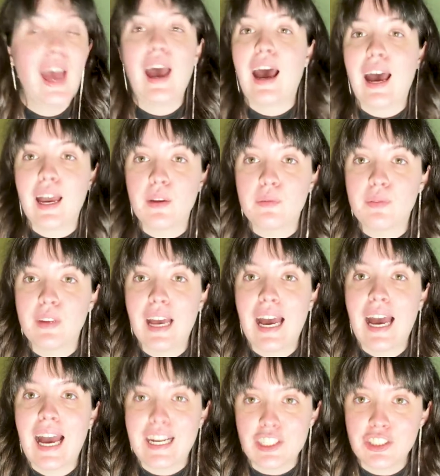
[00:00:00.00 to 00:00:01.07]
I'm
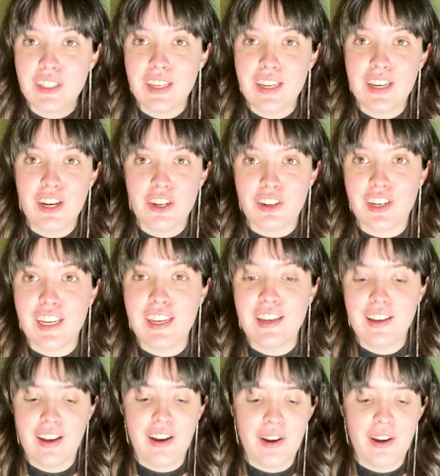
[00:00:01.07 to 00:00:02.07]
actually in a hurry